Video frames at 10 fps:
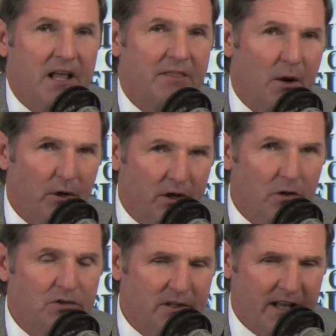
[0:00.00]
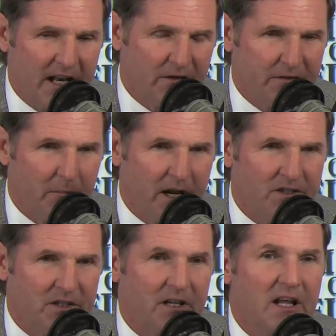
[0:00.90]
they were using that
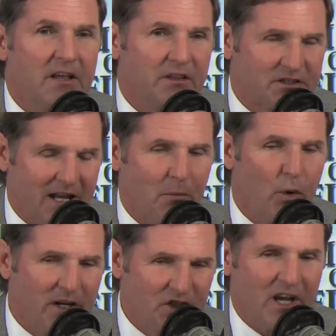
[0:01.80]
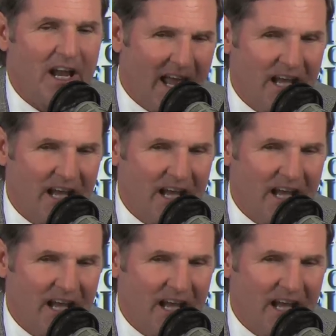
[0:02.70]
information the same way J.